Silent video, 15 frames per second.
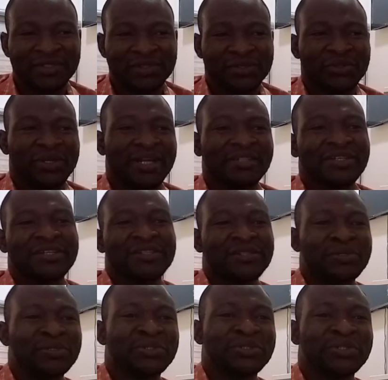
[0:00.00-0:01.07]
So lateral
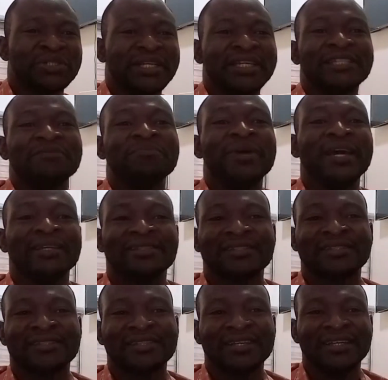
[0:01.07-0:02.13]
resolution is
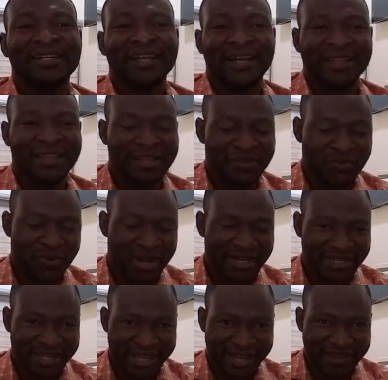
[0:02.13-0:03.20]
best at the
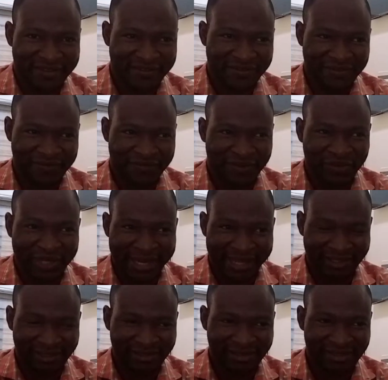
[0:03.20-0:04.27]
1 near field
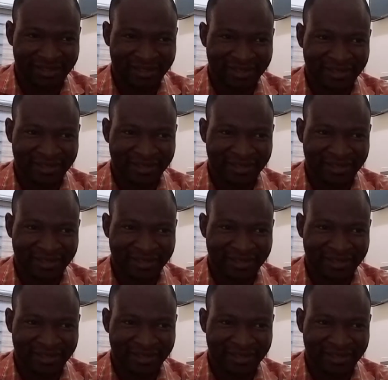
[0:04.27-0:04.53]
length